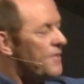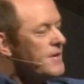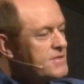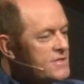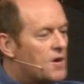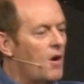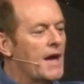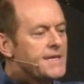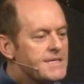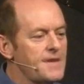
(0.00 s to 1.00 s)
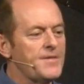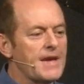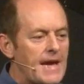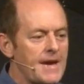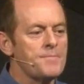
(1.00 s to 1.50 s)
the
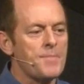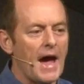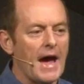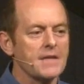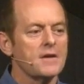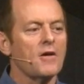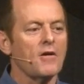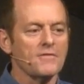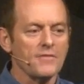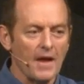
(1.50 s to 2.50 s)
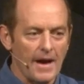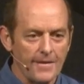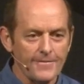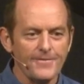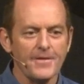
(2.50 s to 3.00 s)
scientific impact of
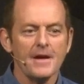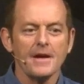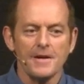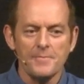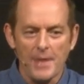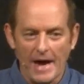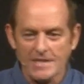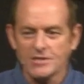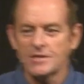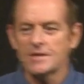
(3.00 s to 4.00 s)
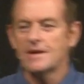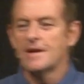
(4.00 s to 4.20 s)
love, compassion,